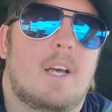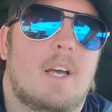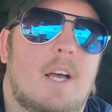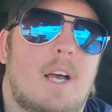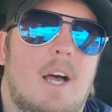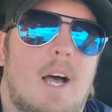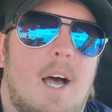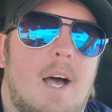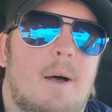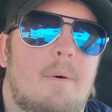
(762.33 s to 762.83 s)

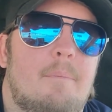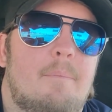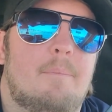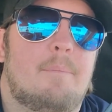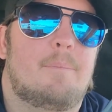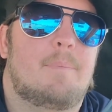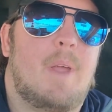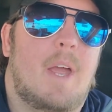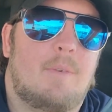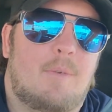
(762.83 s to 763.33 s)

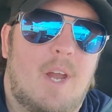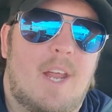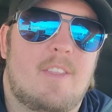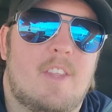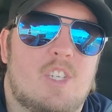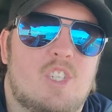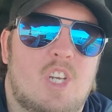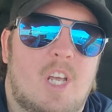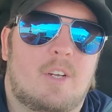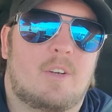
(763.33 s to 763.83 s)
I ran the
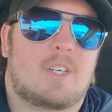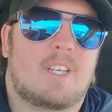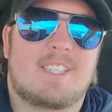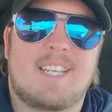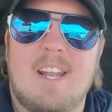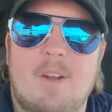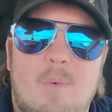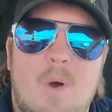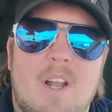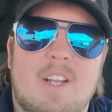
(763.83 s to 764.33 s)
generator because
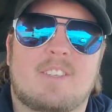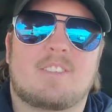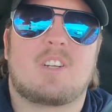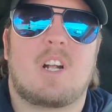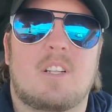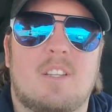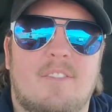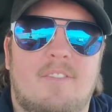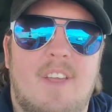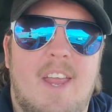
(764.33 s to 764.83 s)
I didn't want to
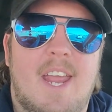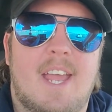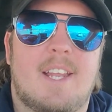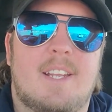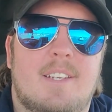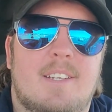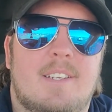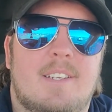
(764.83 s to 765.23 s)
start the van